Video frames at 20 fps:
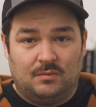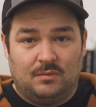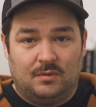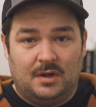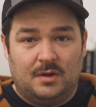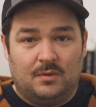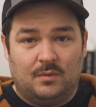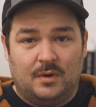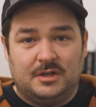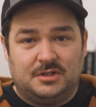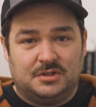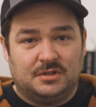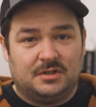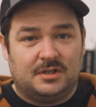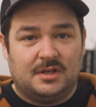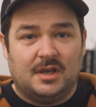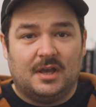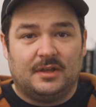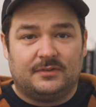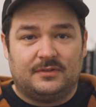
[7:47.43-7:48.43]
wager
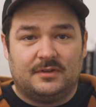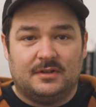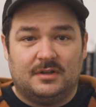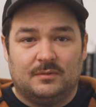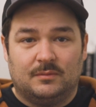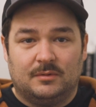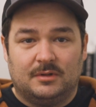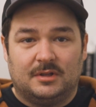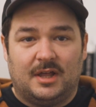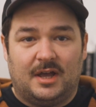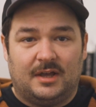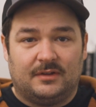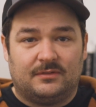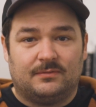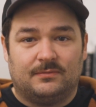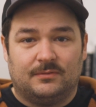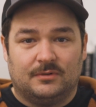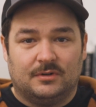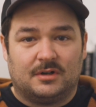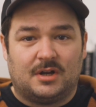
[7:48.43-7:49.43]
to guess that it would
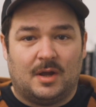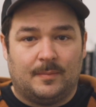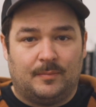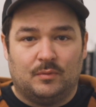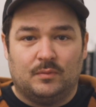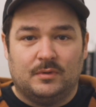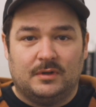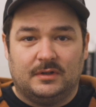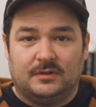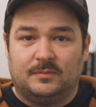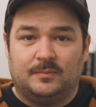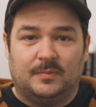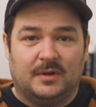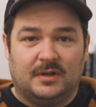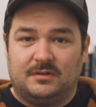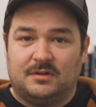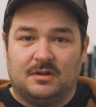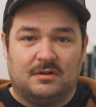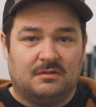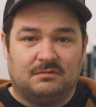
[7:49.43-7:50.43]
last for a couple weeks,
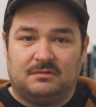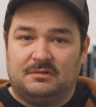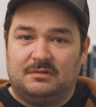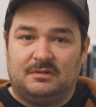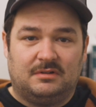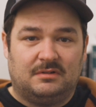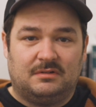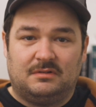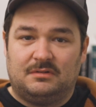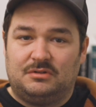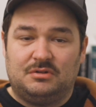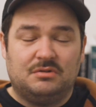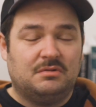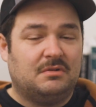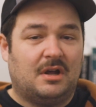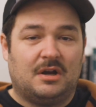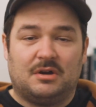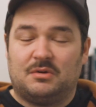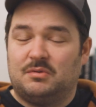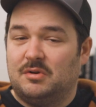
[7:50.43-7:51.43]
but do
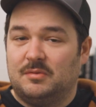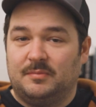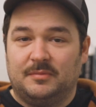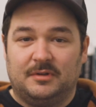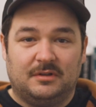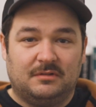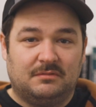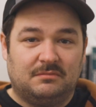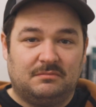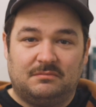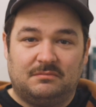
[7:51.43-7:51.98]
not quote me.